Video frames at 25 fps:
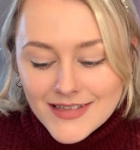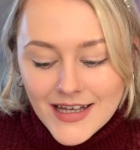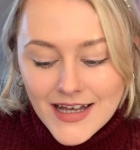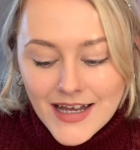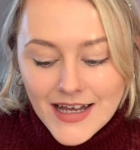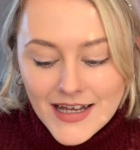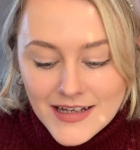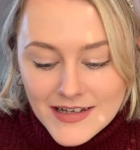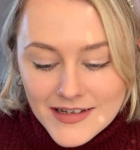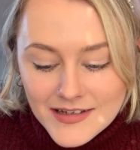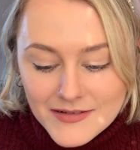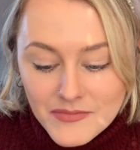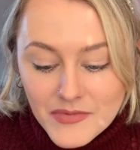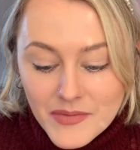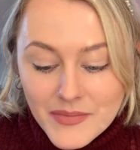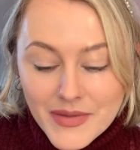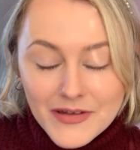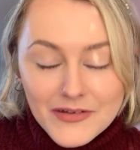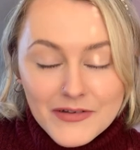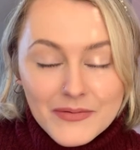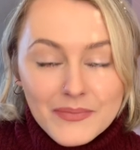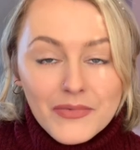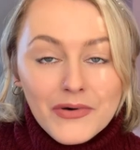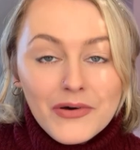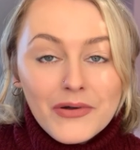And
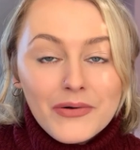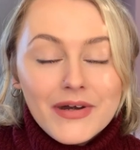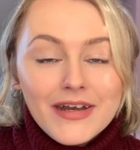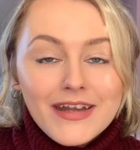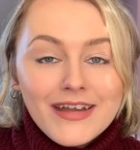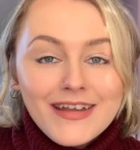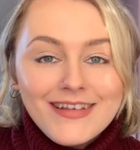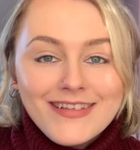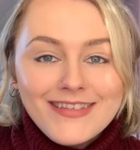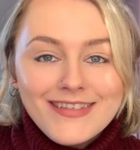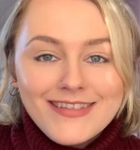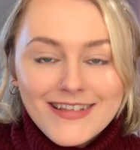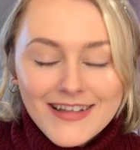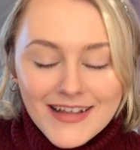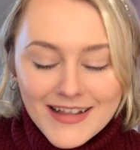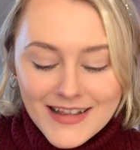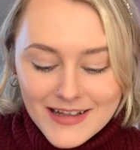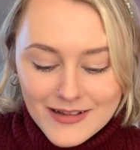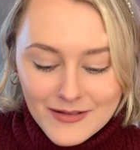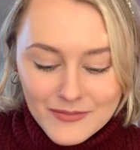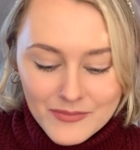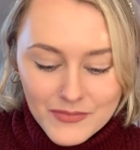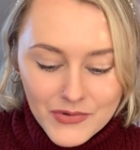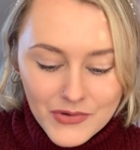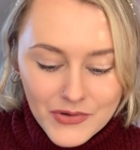Memento Mori, a
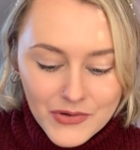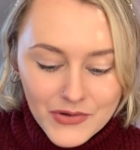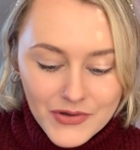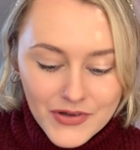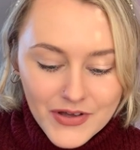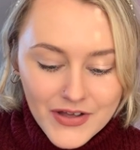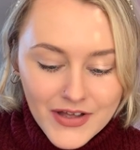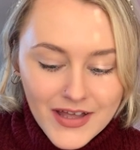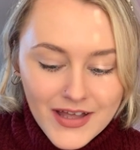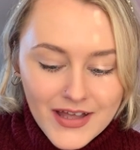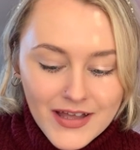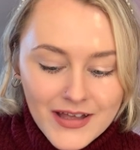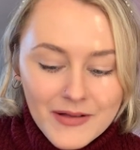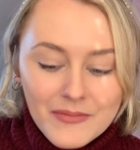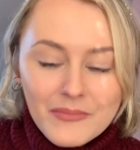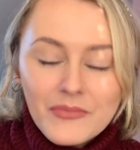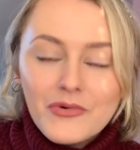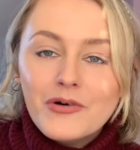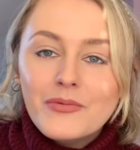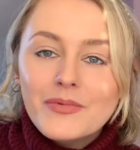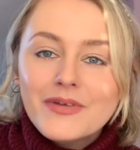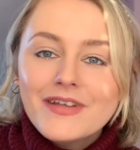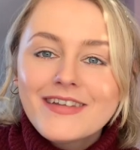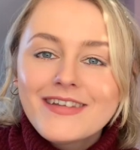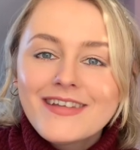little more
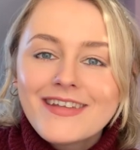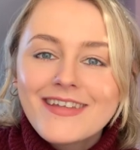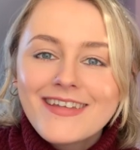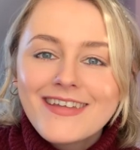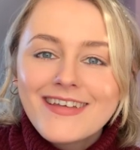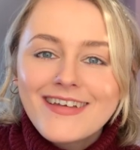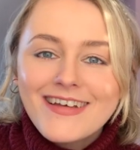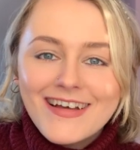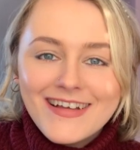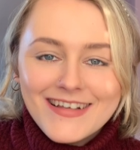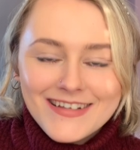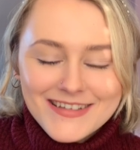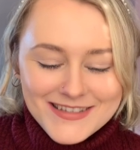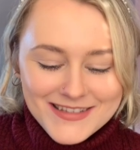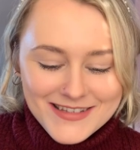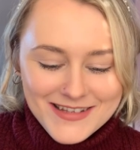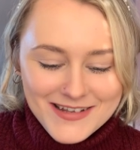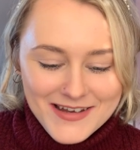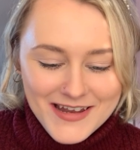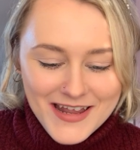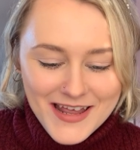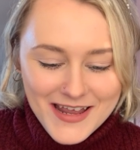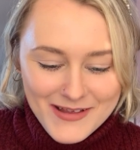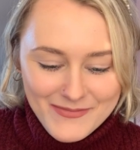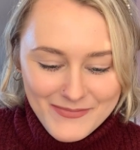morbid, as the
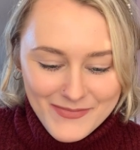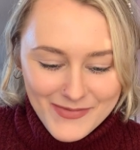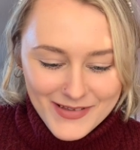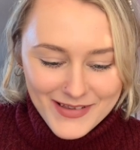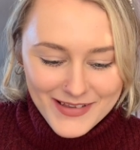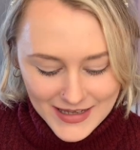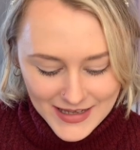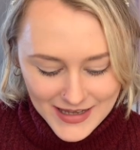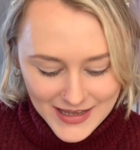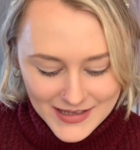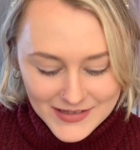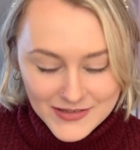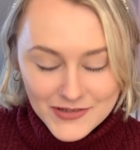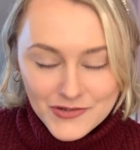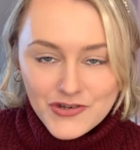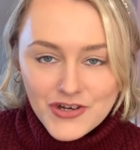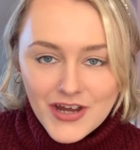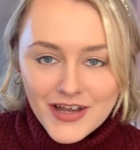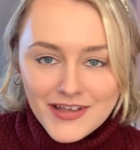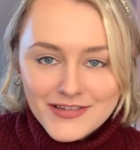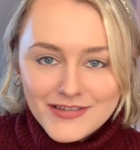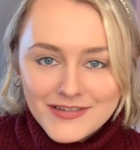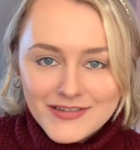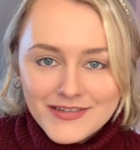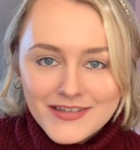name
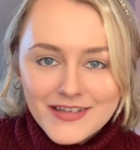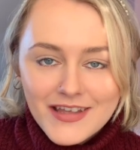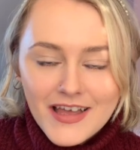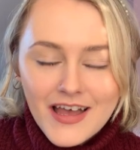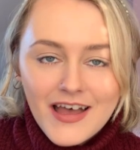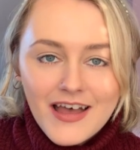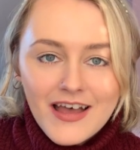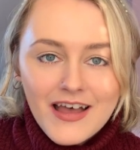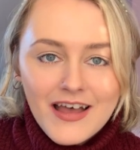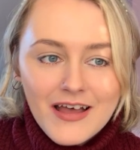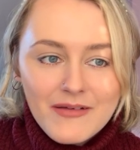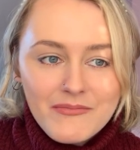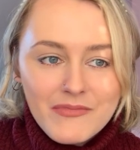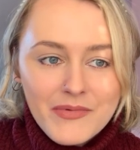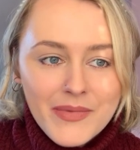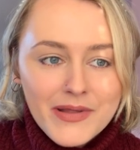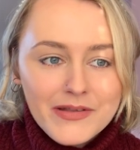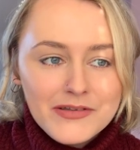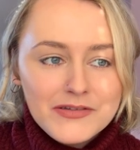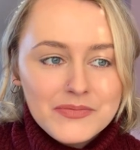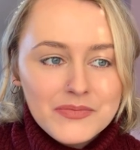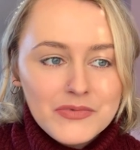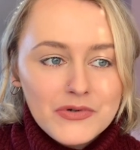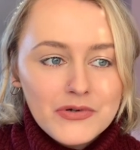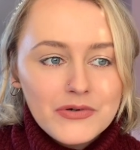suggests.
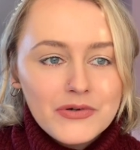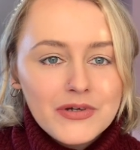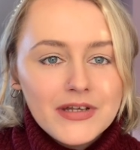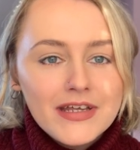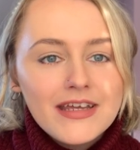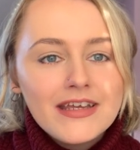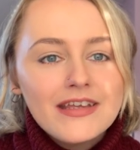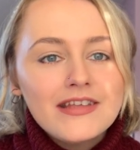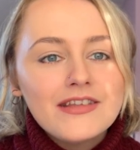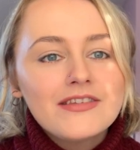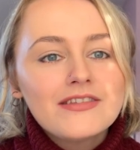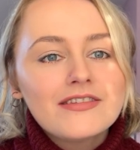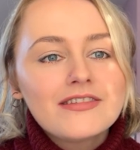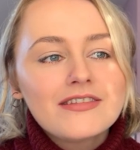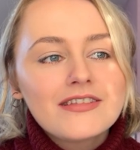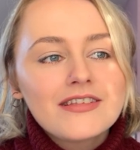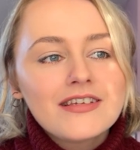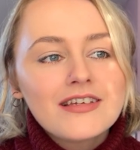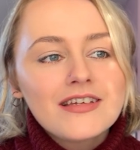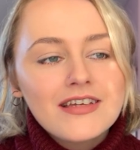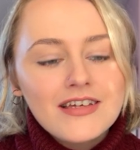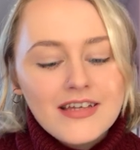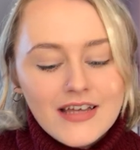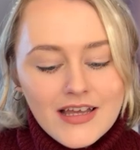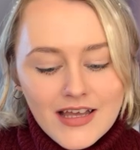Memento Mori is
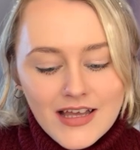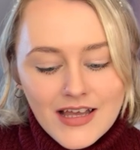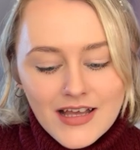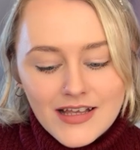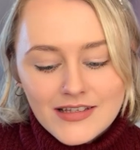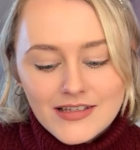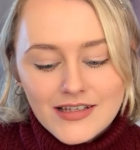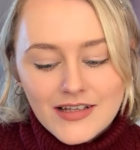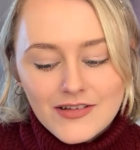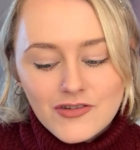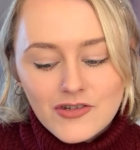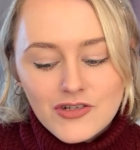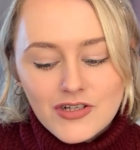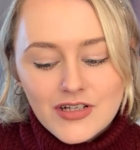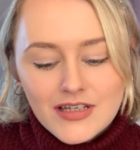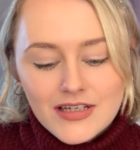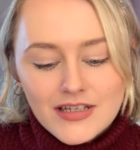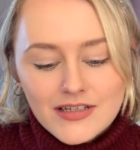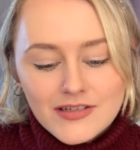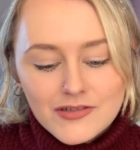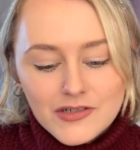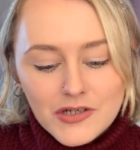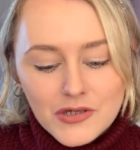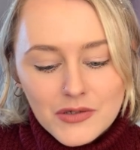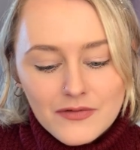essentially a
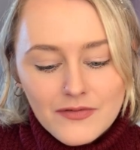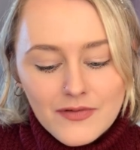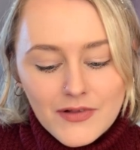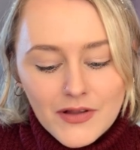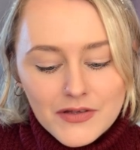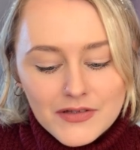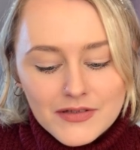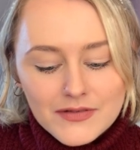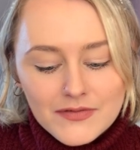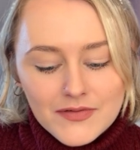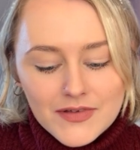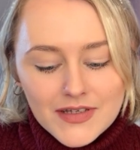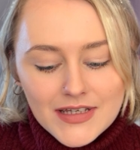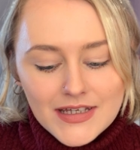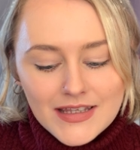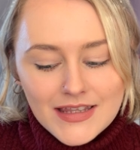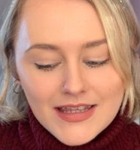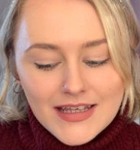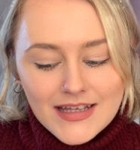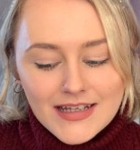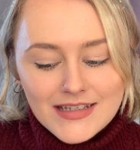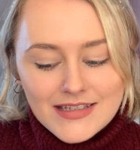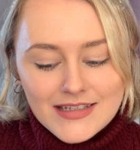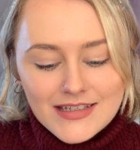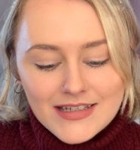Stoic philosophy
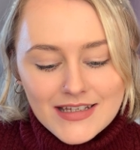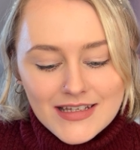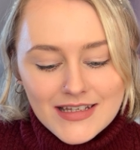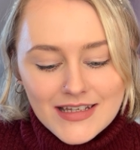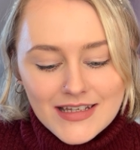that